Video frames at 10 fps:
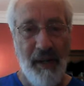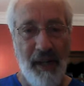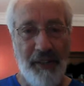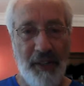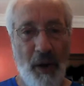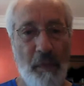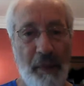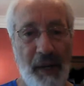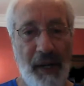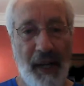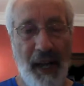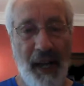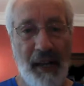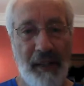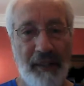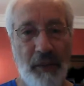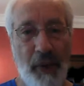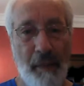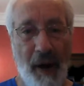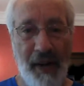It's an opening, and it's a
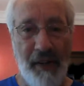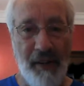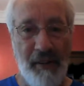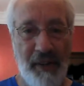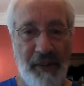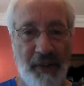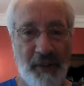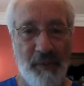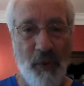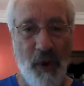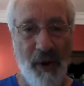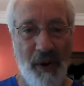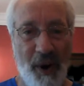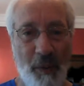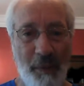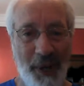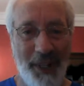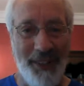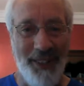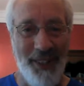reminder that there's more
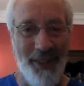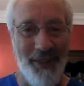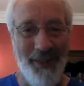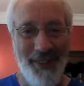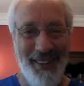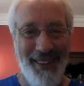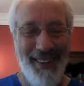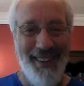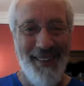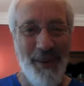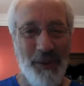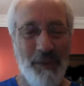opening to do. There's